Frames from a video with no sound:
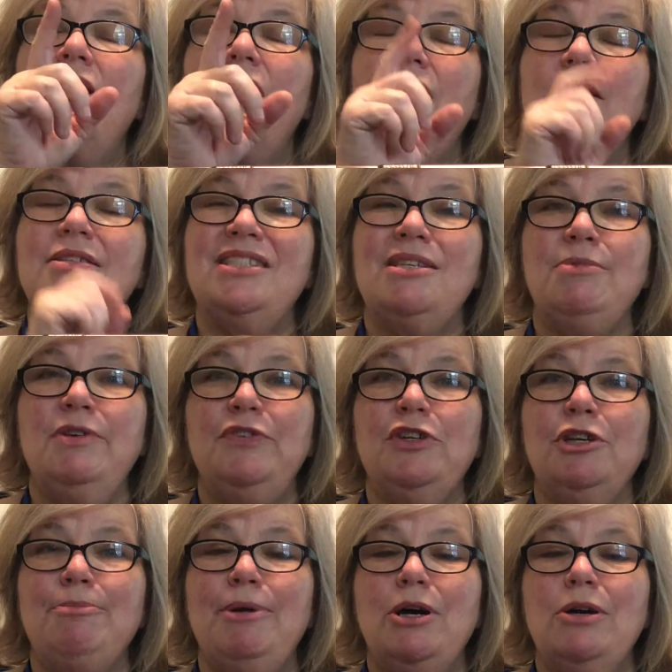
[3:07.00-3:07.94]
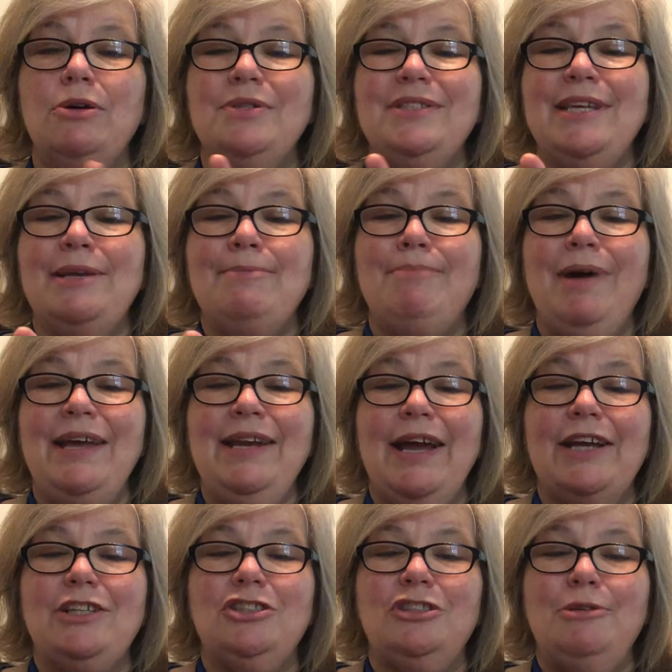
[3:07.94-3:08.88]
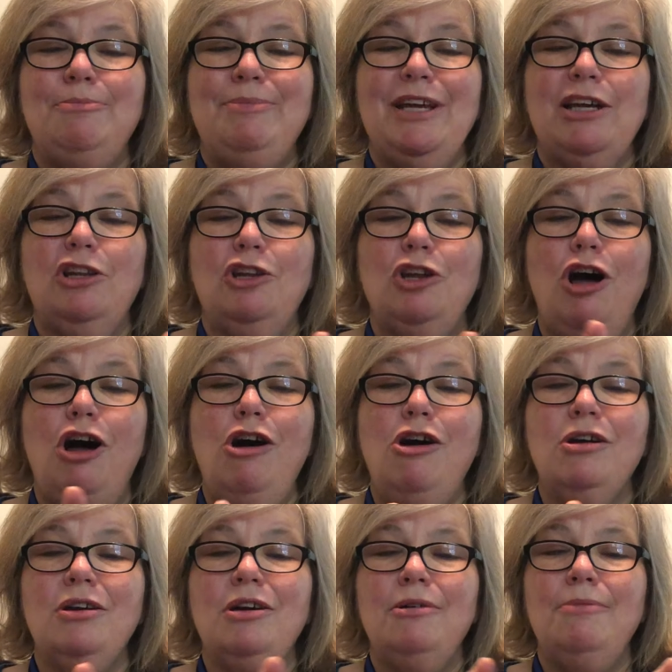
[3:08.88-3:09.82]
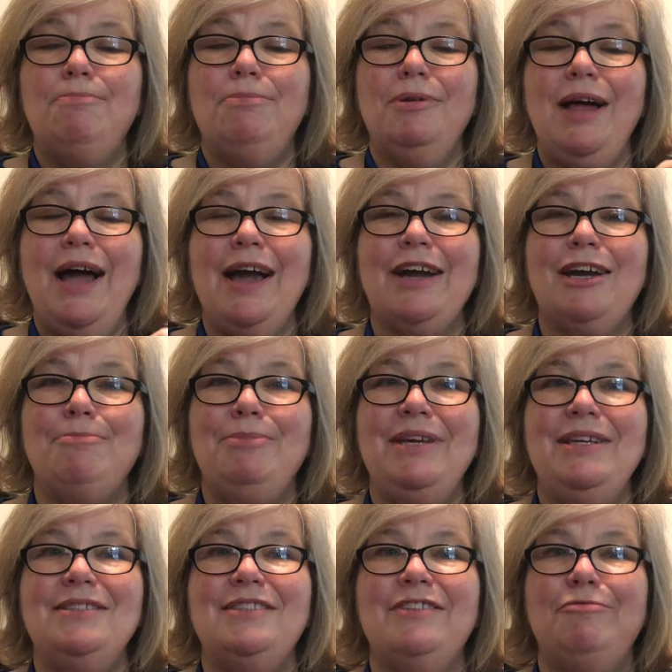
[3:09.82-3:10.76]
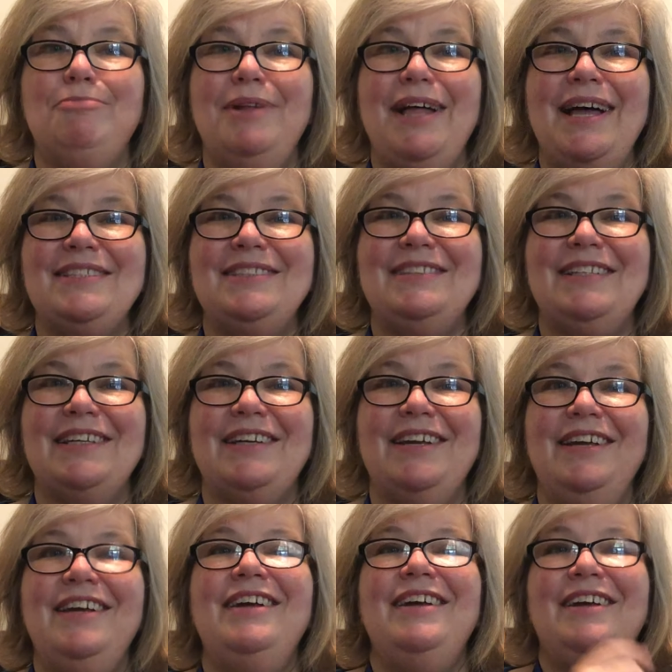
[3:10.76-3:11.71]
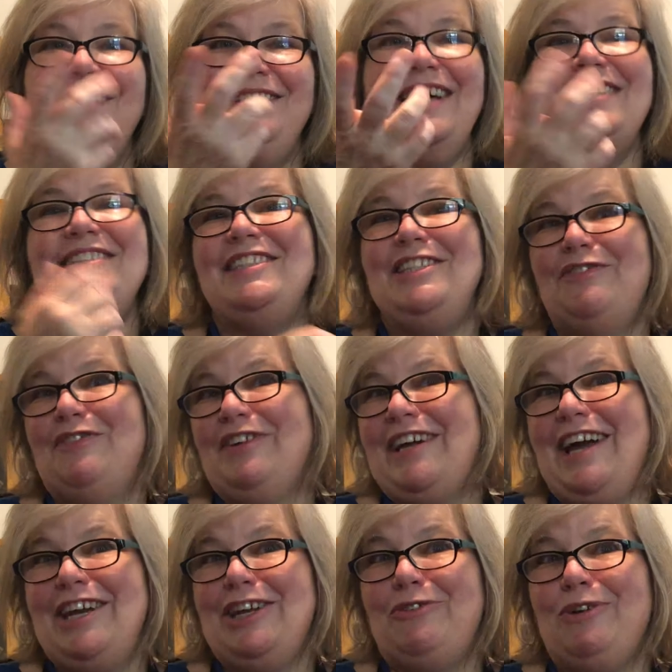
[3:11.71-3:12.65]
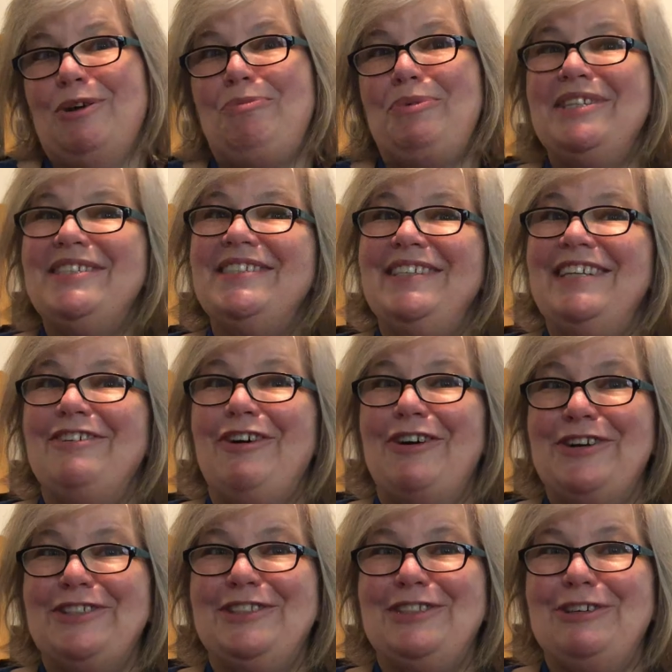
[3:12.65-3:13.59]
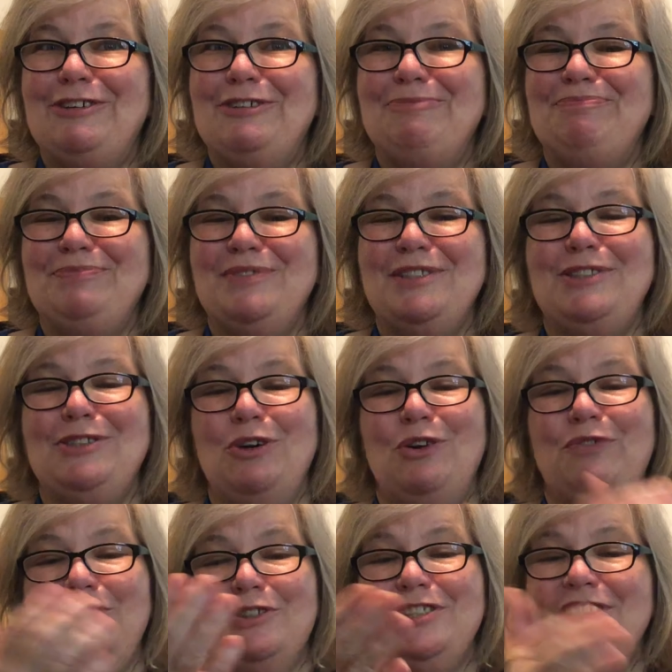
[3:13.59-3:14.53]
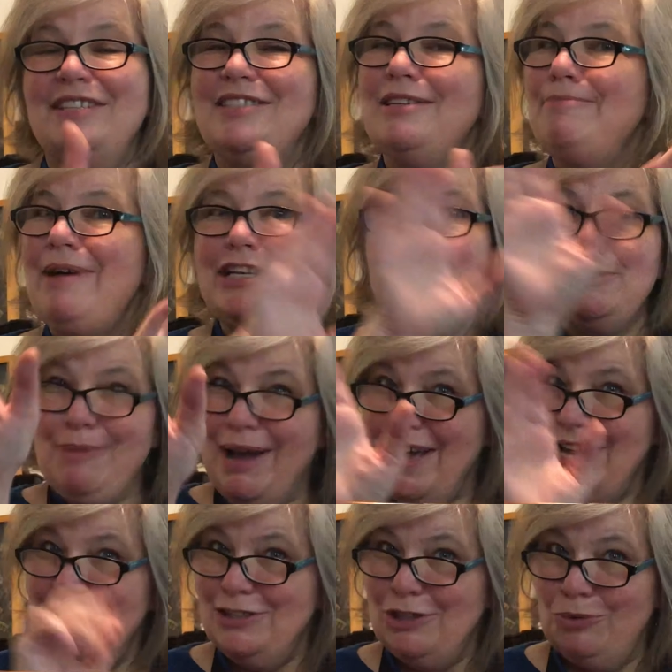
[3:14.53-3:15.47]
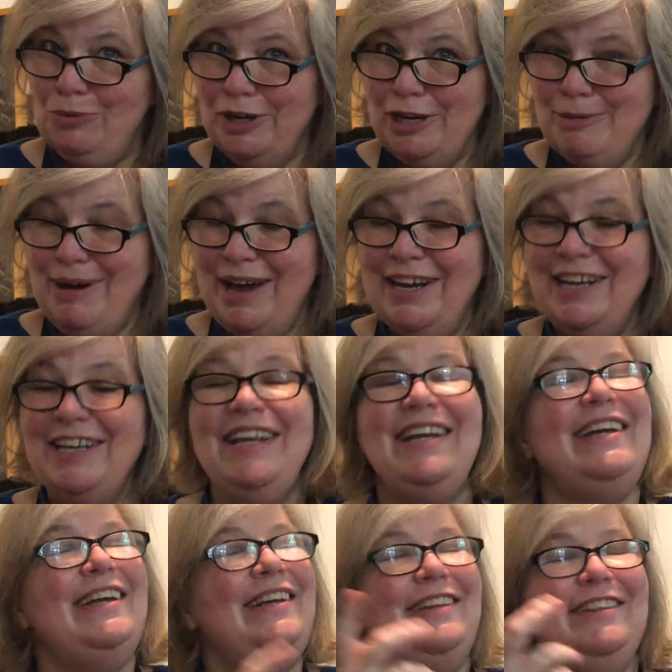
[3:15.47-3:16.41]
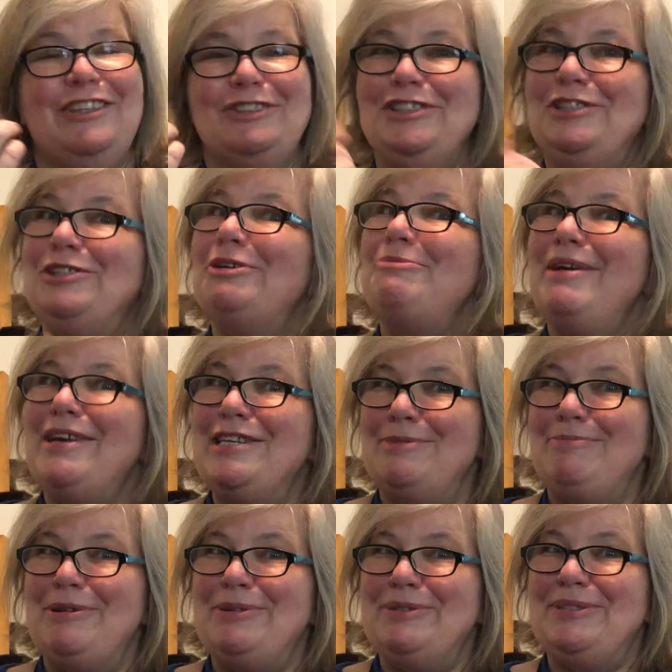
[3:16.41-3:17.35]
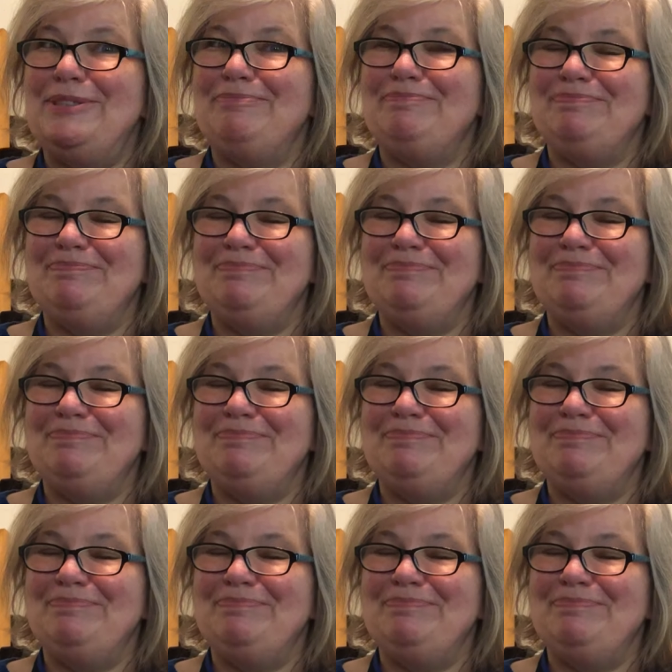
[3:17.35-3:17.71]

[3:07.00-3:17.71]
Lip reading: On some of your bows, it might actually be a long black piece of plastic. That's a different kind of grip we see also. So if yours doesn't match mine, don't worry about it. They're still bass bows.